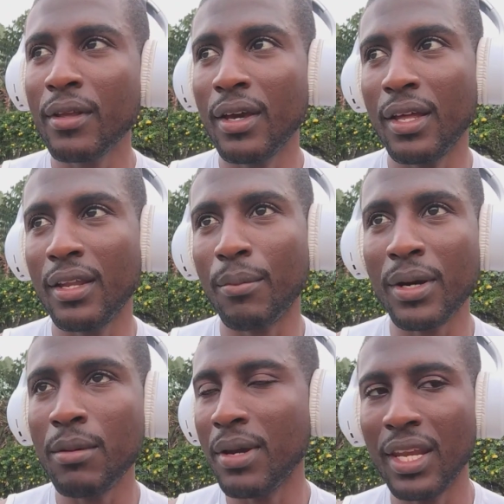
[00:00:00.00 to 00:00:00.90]
and the money
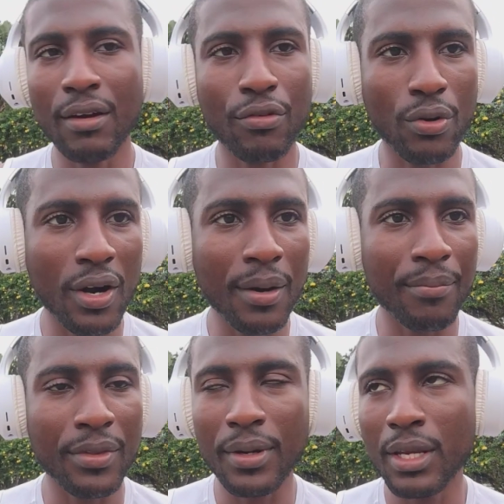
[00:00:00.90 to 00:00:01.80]
may never come,
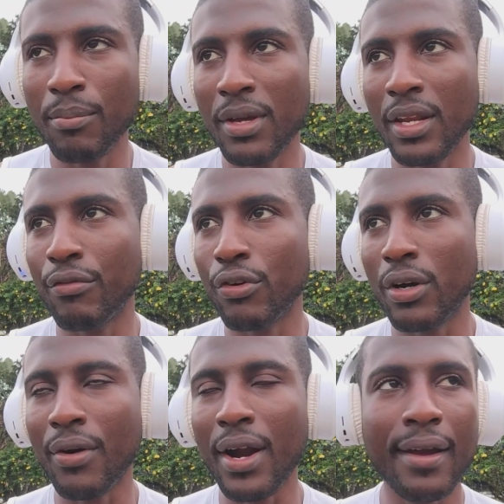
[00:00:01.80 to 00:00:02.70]
the money may never
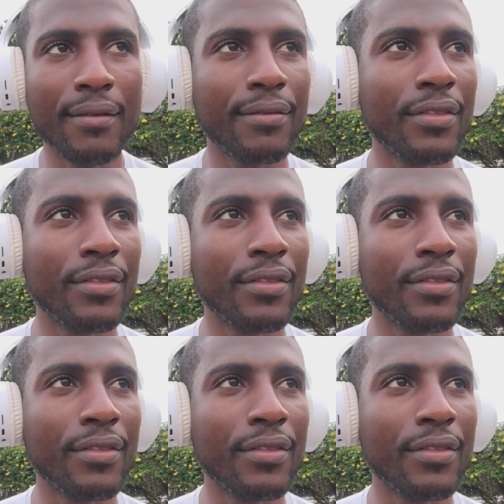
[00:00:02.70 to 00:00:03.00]
arrive.